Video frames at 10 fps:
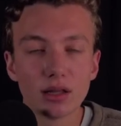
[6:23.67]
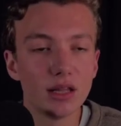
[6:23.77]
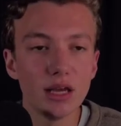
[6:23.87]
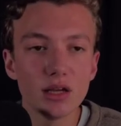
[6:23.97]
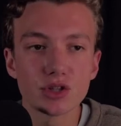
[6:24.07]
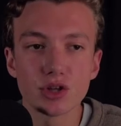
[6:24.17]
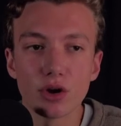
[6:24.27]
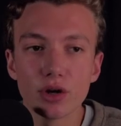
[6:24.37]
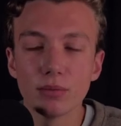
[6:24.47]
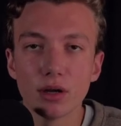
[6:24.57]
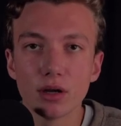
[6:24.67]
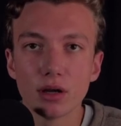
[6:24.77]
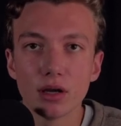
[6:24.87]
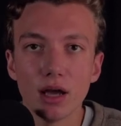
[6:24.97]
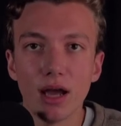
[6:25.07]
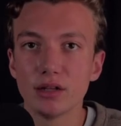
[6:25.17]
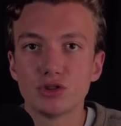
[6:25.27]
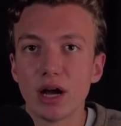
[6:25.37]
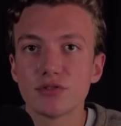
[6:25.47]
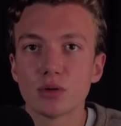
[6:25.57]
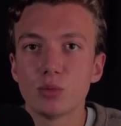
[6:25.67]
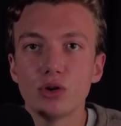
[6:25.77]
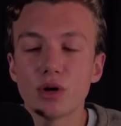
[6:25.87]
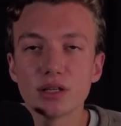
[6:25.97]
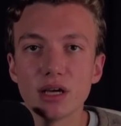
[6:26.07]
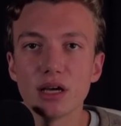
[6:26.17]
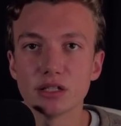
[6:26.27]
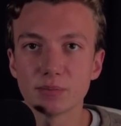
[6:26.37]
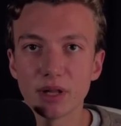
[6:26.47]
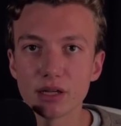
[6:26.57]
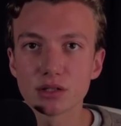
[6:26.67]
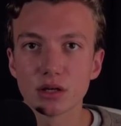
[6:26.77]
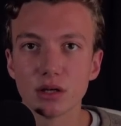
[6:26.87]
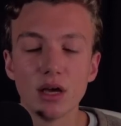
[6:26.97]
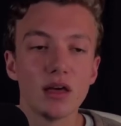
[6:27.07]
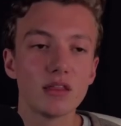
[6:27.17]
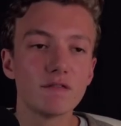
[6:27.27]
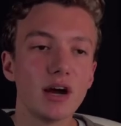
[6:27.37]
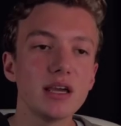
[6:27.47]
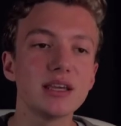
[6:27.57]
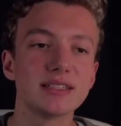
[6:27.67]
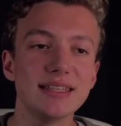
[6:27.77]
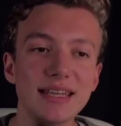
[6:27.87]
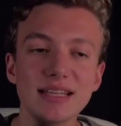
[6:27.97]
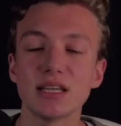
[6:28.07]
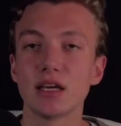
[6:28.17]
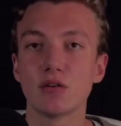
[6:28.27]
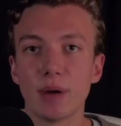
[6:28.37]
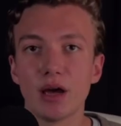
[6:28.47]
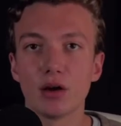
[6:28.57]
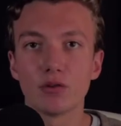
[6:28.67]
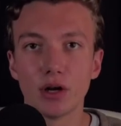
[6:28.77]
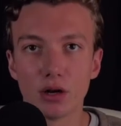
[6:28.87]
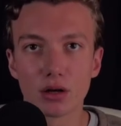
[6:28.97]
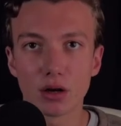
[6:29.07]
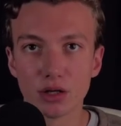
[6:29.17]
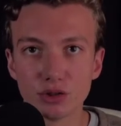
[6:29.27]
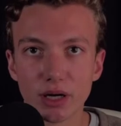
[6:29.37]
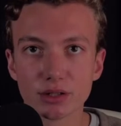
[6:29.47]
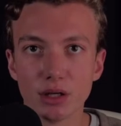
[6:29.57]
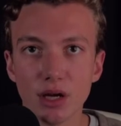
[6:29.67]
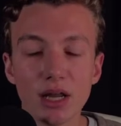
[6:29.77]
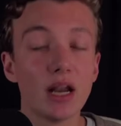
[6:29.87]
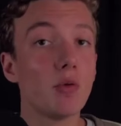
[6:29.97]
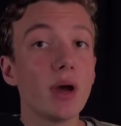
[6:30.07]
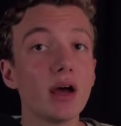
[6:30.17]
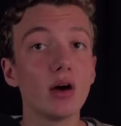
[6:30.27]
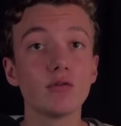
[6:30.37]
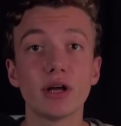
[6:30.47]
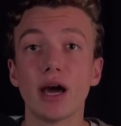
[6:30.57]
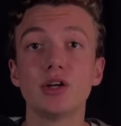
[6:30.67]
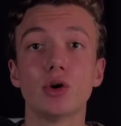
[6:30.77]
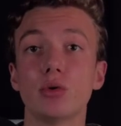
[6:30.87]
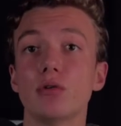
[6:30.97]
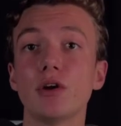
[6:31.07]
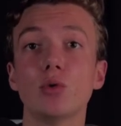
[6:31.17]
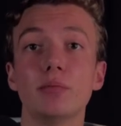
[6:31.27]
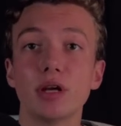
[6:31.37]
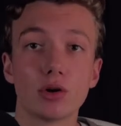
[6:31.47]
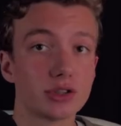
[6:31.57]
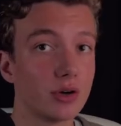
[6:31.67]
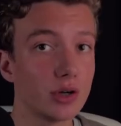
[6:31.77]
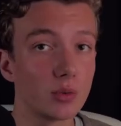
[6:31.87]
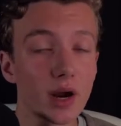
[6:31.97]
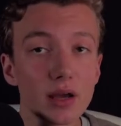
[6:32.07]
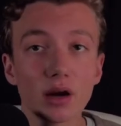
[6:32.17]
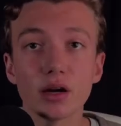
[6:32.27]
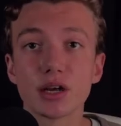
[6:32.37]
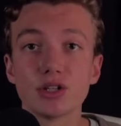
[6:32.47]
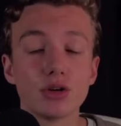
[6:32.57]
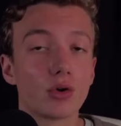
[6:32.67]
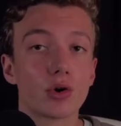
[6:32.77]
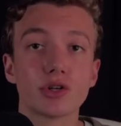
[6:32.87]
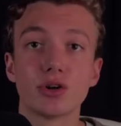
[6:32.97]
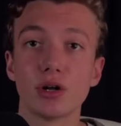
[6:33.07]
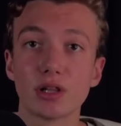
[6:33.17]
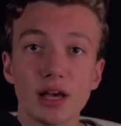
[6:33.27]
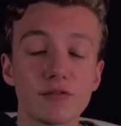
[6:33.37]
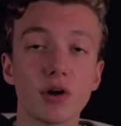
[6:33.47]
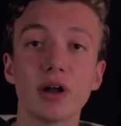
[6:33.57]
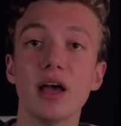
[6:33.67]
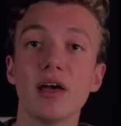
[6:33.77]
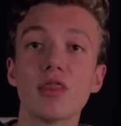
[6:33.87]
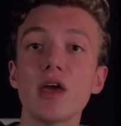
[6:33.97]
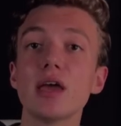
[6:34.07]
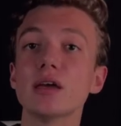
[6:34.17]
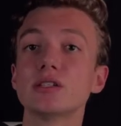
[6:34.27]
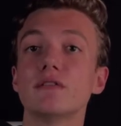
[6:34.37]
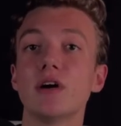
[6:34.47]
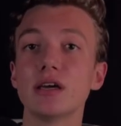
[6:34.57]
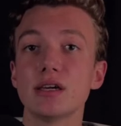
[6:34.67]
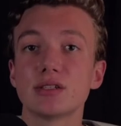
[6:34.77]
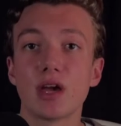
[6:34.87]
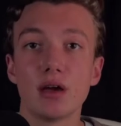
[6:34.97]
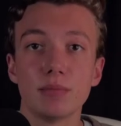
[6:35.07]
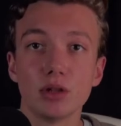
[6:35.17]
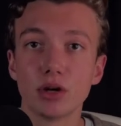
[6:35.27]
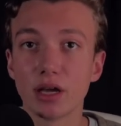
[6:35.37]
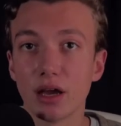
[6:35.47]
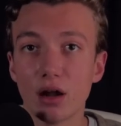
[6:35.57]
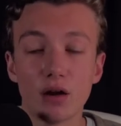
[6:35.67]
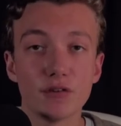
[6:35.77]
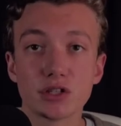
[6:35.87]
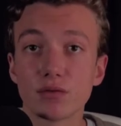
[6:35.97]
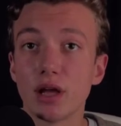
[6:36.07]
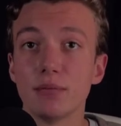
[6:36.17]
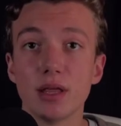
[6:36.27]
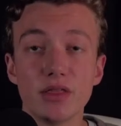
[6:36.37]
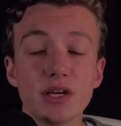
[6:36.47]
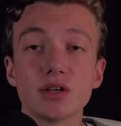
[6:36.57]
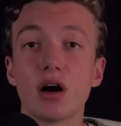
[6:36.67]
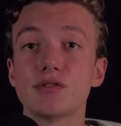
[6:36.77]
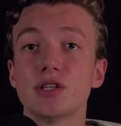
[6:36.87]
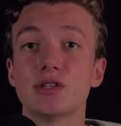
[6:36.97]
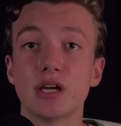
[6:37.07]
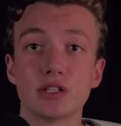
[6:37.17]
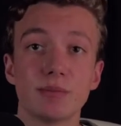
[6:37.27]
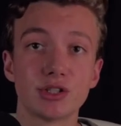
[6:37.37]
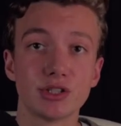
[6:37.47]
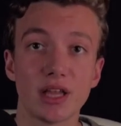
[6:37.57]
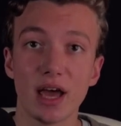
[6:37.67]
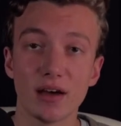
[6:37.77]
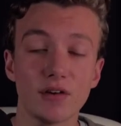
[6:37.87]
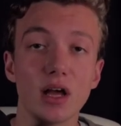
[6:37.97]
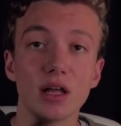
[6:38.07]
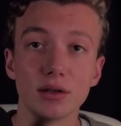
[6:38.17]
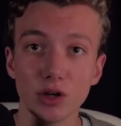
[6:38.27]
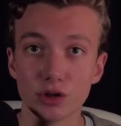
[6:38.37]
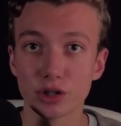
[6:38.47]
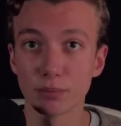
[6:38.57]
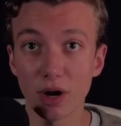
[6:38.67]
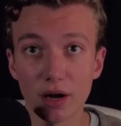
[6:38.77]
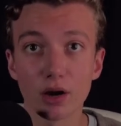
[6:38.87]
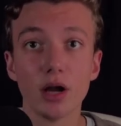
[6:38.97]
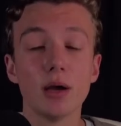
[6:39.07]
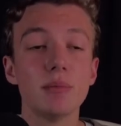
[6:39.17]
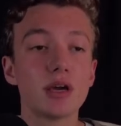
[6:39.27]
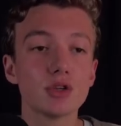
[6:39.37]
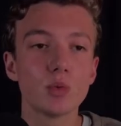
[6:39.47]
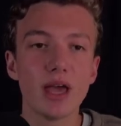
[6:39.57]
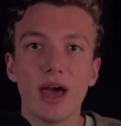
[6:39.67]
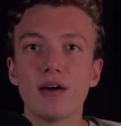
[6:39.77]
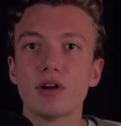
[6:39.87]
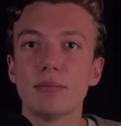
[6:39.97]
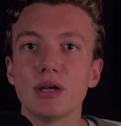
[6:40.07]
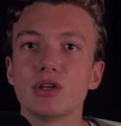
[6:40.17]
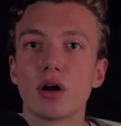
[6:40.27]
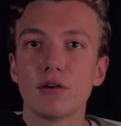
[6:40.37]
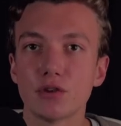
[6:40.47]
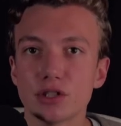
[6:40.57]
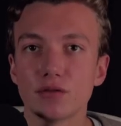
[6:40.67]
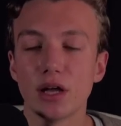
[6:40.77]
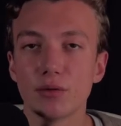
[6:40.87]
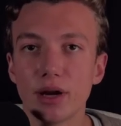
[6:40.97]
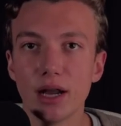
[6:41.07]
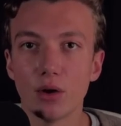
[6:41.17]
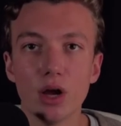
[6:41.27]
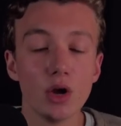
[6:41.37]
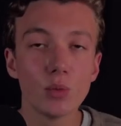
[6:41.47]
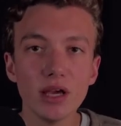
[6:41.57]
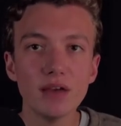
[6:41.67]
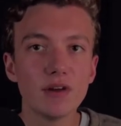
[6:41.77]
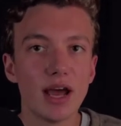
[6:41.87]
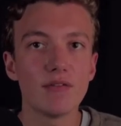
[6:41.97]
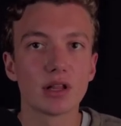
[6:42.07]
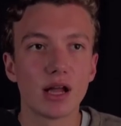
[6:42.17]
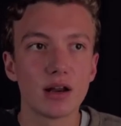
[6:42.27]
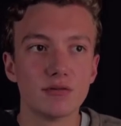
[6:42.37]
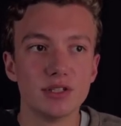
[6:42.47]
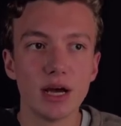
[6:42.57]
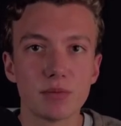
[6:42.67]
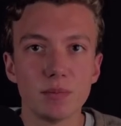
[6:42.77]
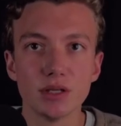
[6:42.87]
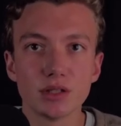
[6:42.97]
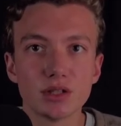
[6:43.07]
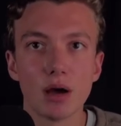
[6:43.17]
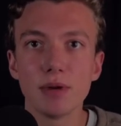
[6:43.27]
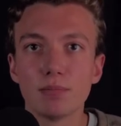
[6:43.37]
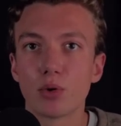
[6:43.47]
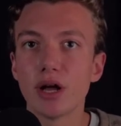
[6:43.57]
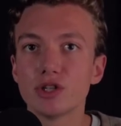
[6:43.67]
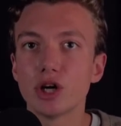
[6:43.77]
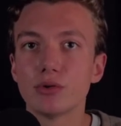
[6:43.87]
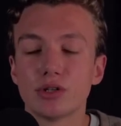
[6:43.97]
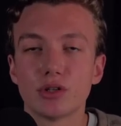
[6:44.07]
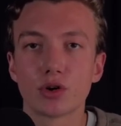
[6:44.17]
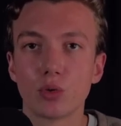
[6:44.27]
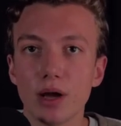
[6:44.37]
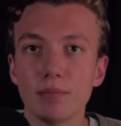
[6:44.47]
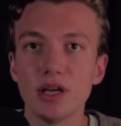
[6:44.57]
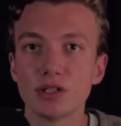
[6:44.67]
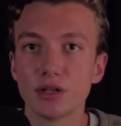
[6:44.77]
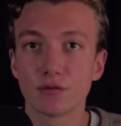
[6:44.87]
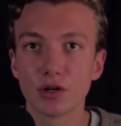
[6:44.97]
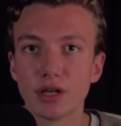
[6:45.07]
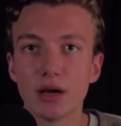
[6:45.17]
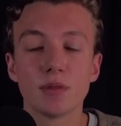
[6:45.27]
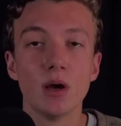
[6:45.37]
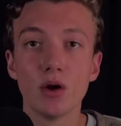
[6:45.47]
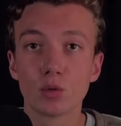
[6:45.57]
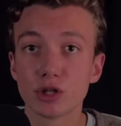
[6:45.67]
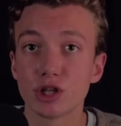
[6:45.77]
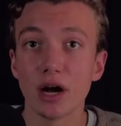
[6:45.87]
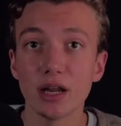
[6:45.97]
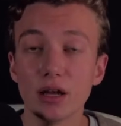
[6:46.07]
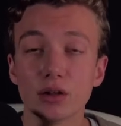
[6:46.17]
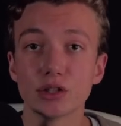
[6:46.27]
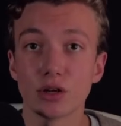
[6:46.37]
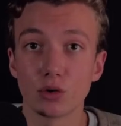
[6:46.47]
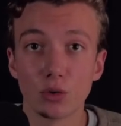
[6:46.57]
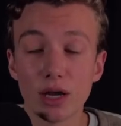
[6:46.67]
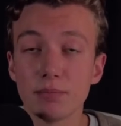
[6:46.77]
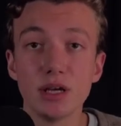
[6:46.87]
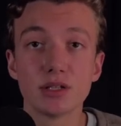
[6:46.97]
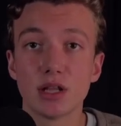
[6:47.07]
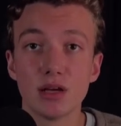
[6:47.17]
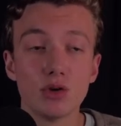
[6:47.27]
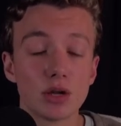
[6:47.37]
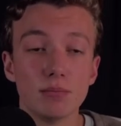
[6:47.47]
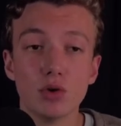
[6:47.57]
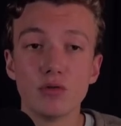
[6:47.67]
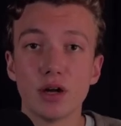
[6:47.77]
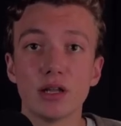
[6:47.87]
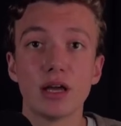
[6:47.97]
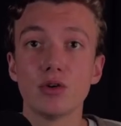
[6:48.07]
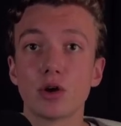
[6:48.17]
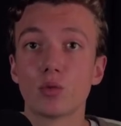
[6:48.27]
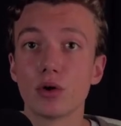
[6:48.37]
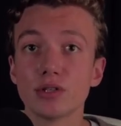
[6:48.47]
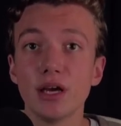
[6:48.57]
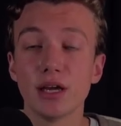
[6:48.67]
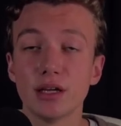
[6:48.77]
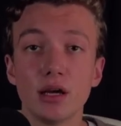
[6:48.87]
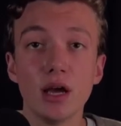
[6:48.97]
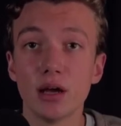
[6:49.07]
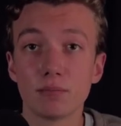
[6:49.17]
They can start him and draft someone who can take his place. The Vikings need to give Pat Elflein another contract. Now, Pat Elflein, I don't know if he will be our starting right guard next year or our starting left guard. Thing is, the Vikings can't be looking at offensive linemen this offseason as much as they have years prior. Because we have an amazing offensive line right now. We even have a lot of depth pieces. I mean, Brett Jones is a great piece for depth. Rashad Hill is a great piece that you can move in, that you can rotate in.